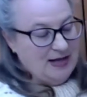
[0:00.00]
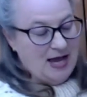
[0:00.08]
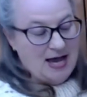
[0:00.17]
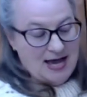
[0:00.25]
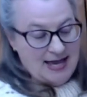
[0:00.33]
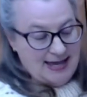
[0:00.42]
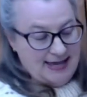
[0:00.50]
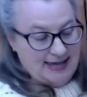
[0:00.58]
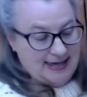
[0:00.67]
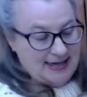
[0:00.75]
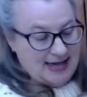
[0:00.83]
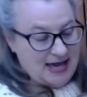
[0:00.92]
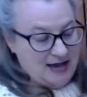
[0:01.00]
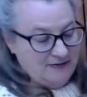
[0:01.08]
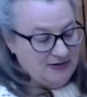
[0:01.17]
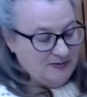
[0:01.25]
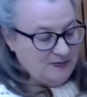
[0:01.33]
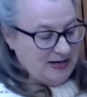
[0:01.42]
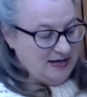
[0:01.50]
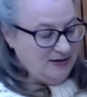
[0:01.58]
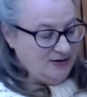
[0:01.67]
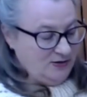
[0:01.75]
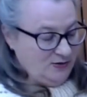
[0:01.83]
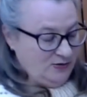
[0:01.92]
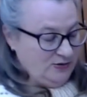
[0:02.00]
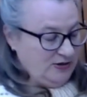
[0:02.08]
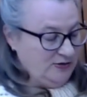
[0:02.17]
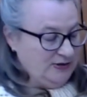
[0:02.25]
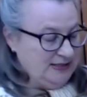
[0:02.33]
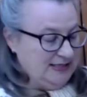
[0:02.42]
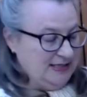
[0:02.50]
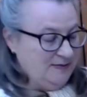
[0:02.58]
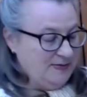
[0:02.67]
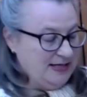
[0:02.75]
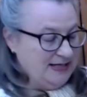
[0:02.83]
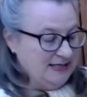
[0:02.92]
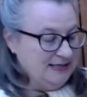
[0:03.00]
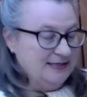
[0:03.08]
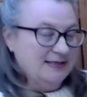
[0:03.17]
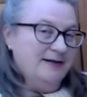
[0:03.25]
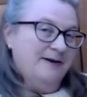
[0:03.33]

I have spun all sorts in the past.